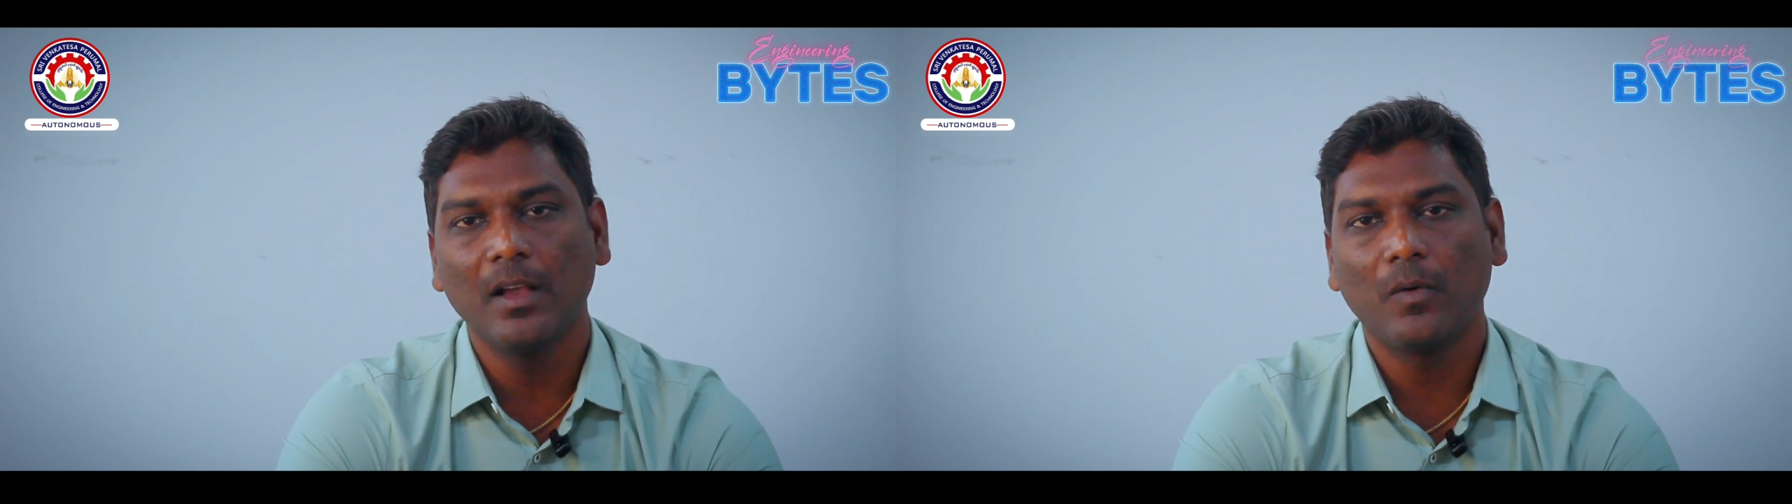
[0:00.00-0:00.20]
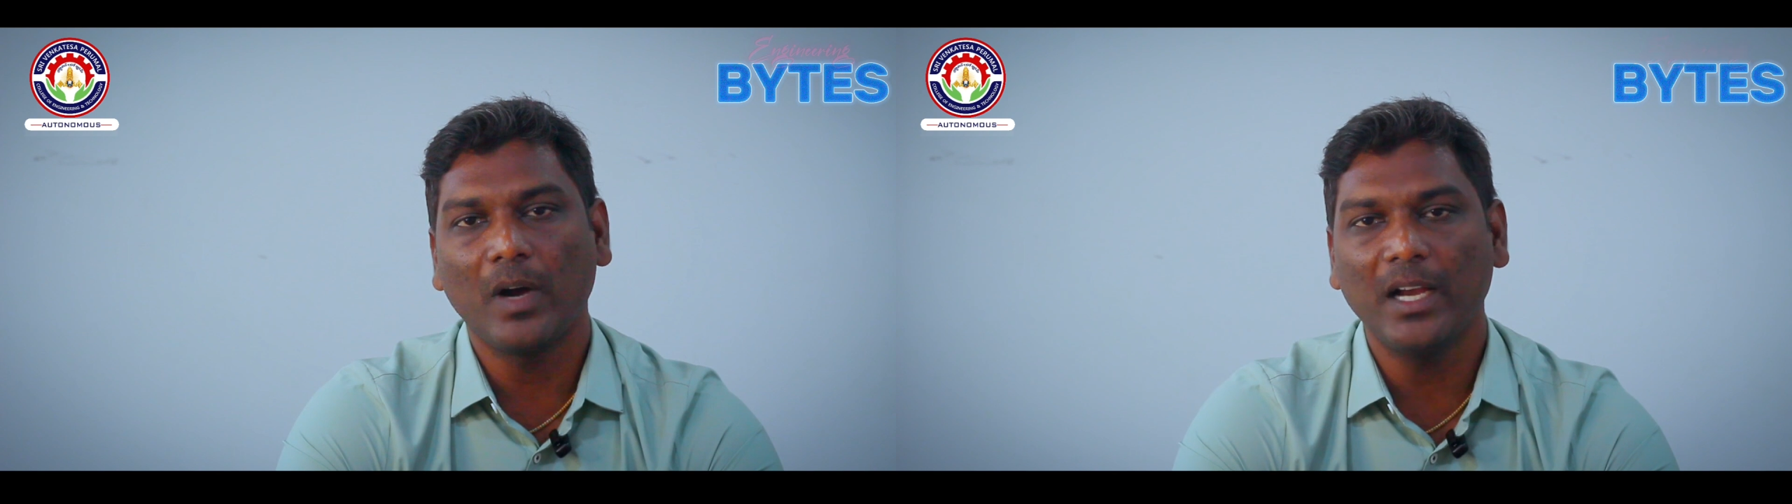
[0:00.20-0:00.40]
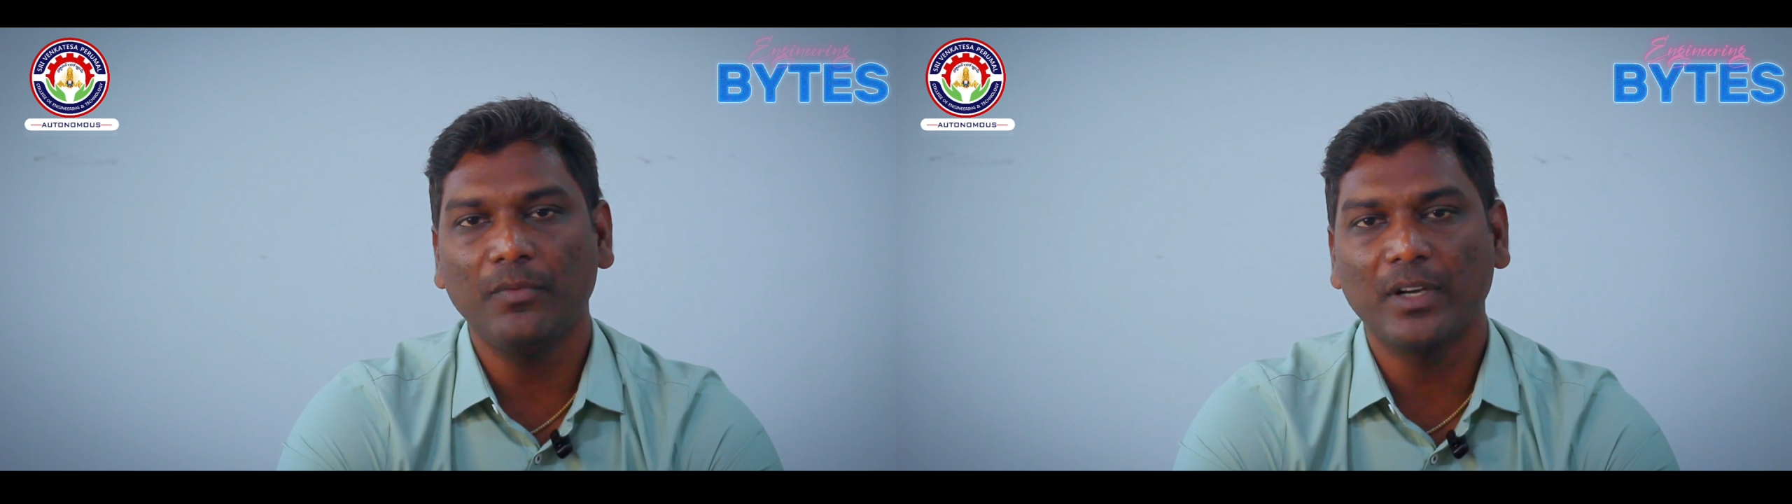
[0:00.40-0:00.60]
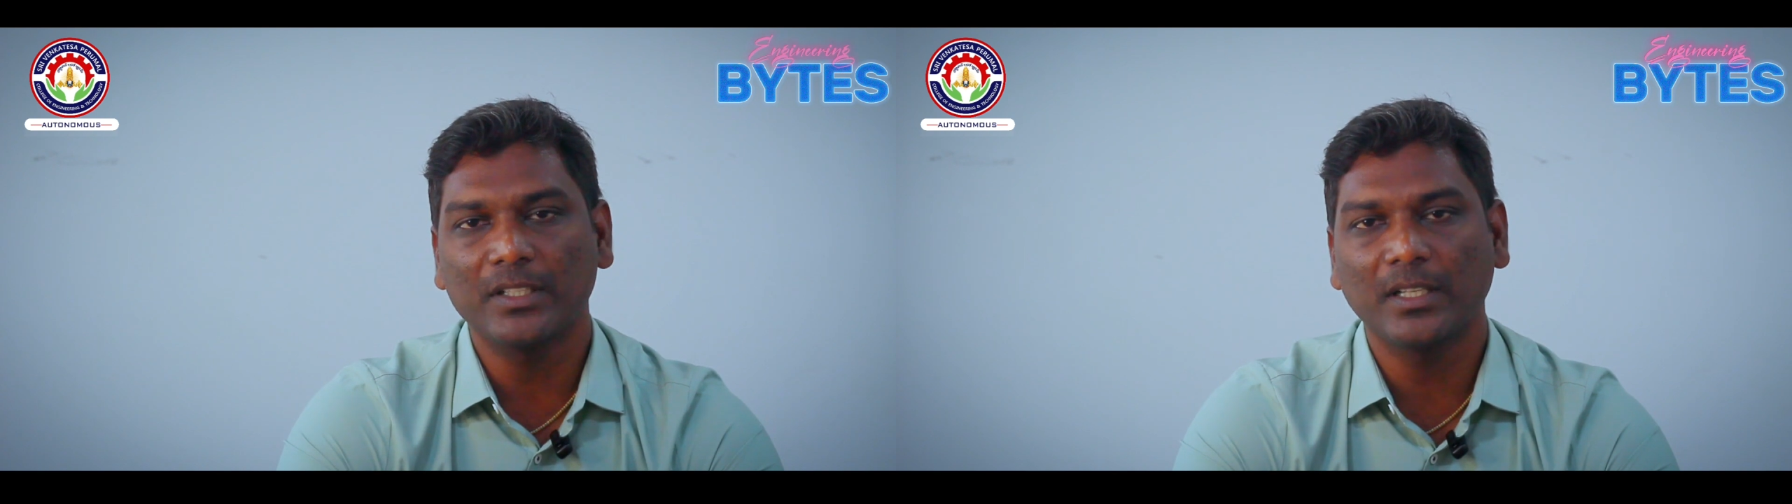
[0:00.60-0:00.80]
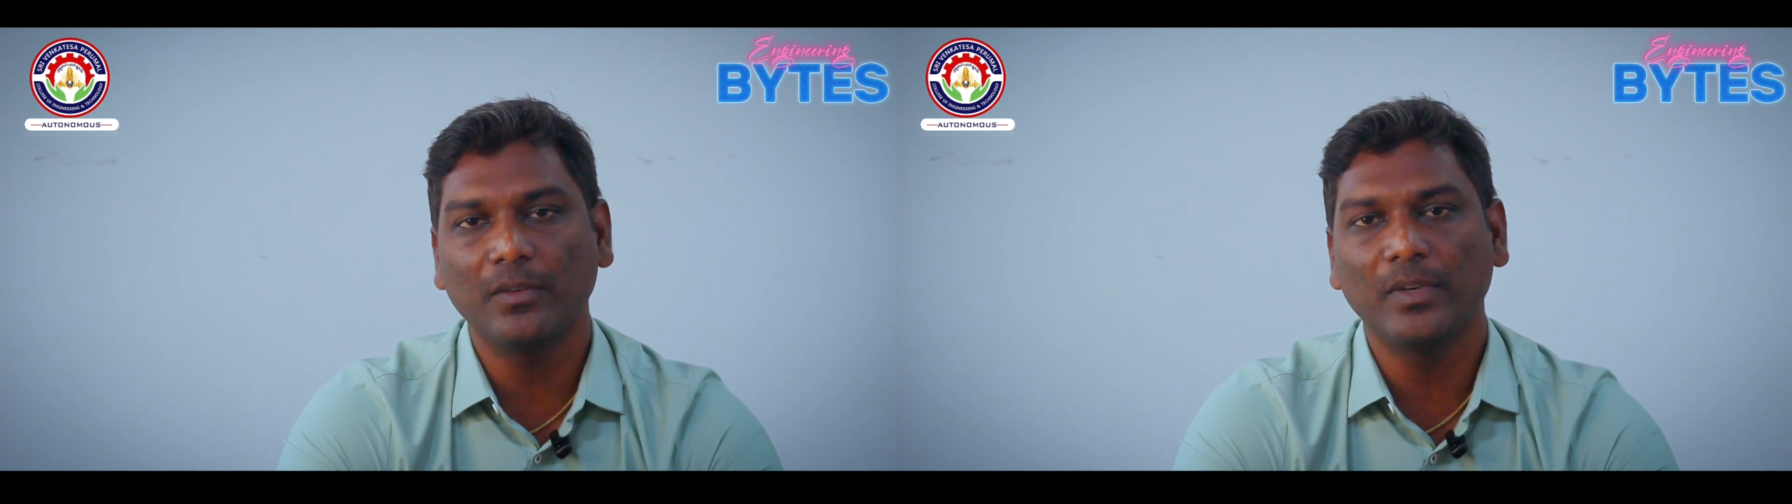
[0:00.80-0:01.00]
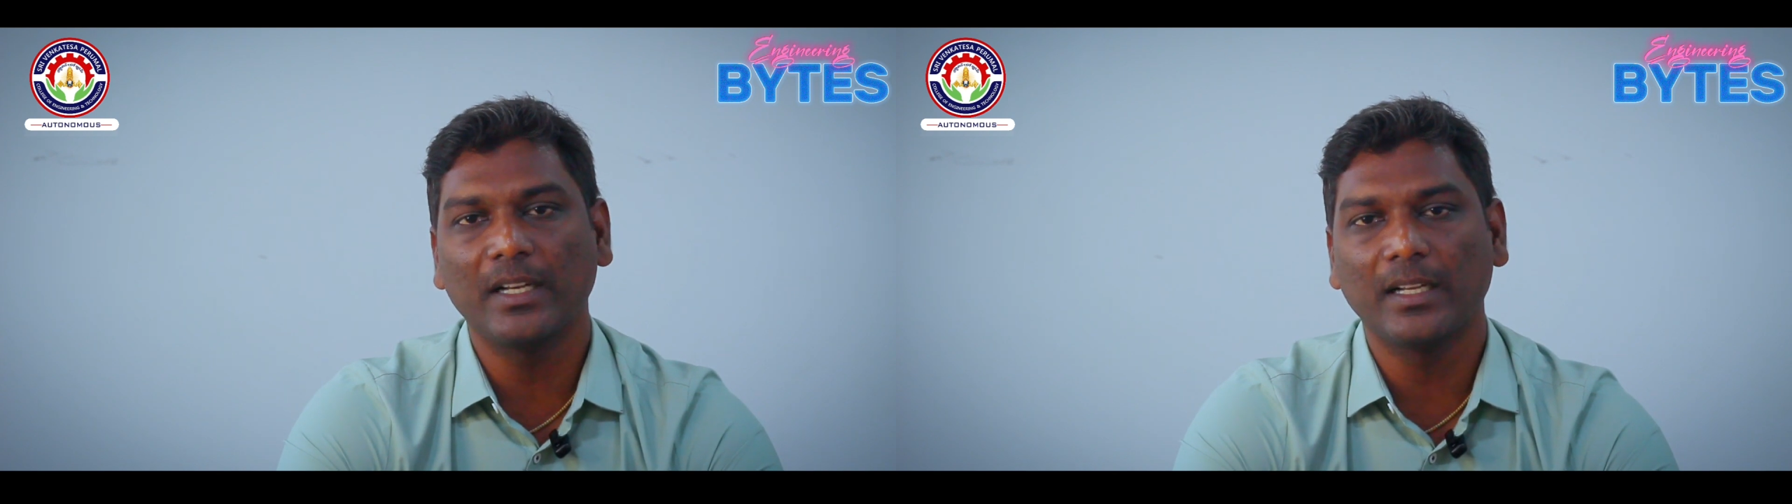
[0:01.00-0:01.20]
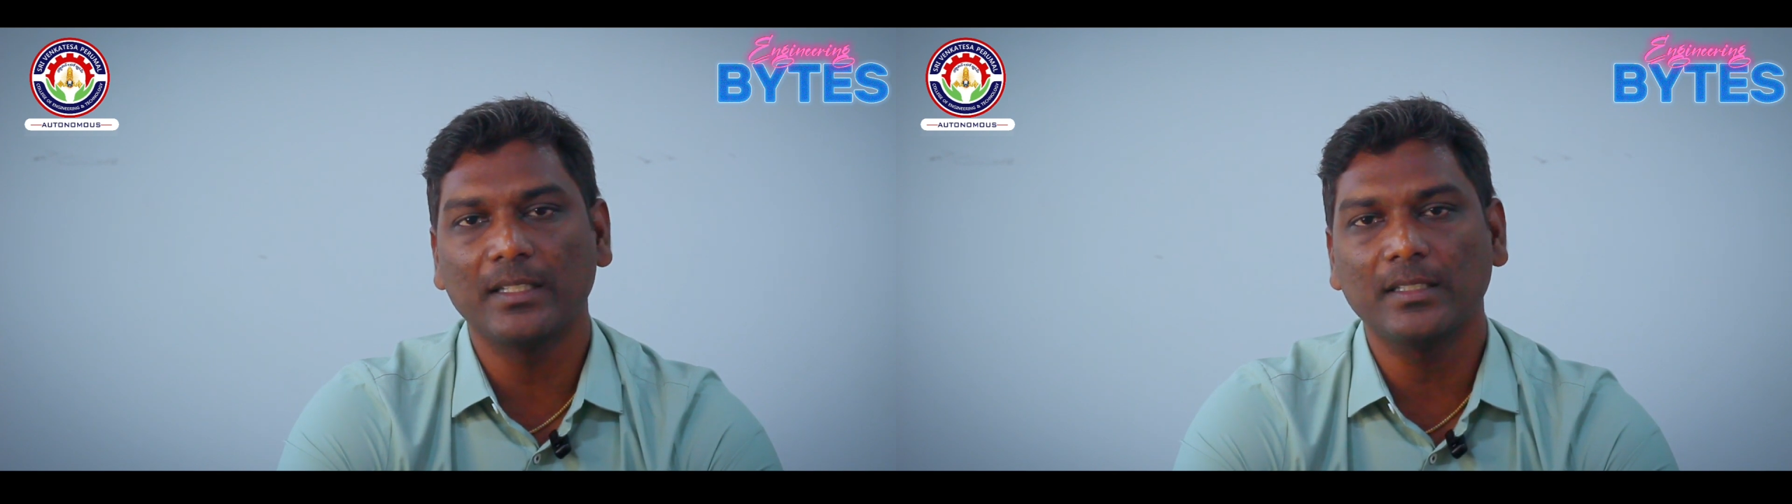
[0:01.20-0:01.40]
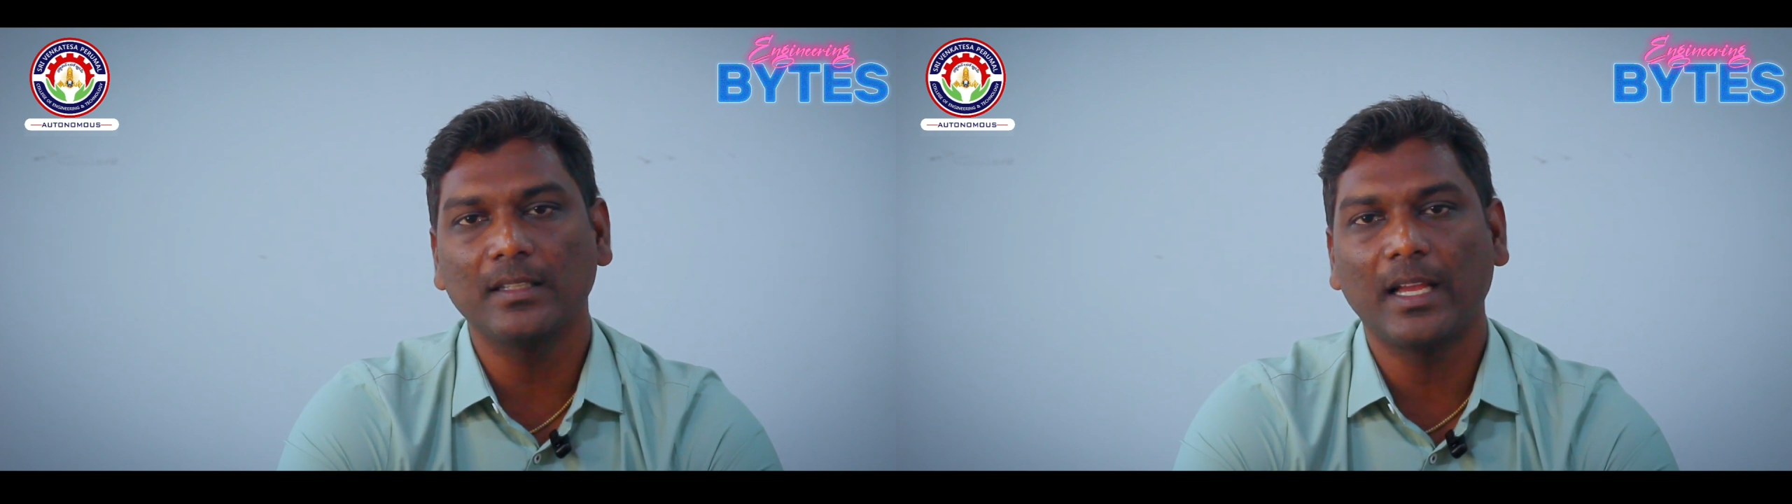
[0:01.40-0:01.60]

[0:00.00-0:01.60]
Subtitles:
void function will return